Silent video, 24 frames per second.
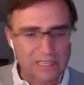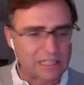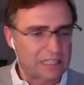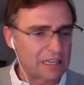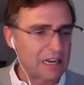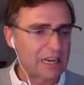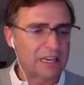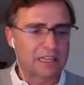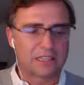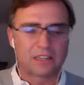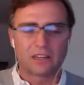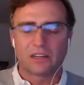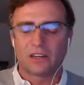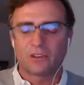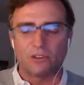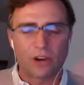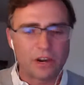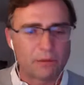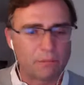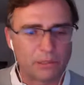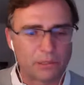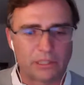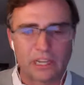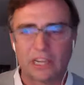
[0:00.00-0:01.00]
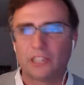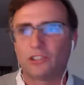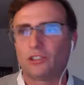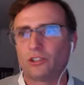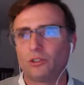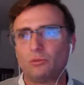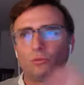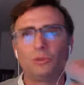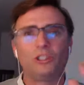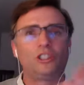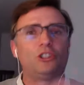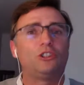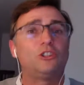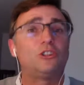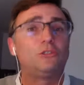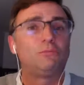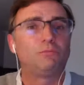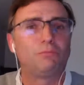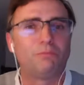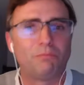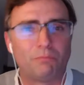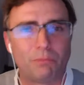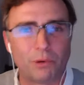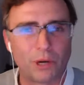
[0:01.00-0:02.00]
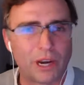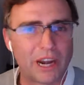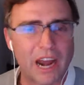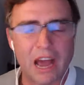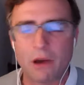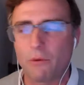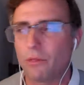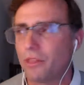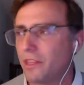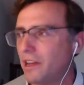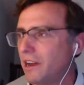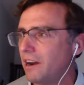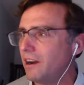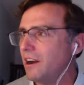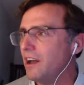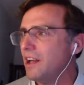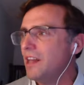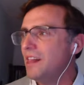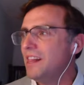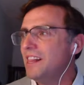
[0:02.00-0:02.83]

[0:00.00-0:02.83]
has a great potential, we should put it out there.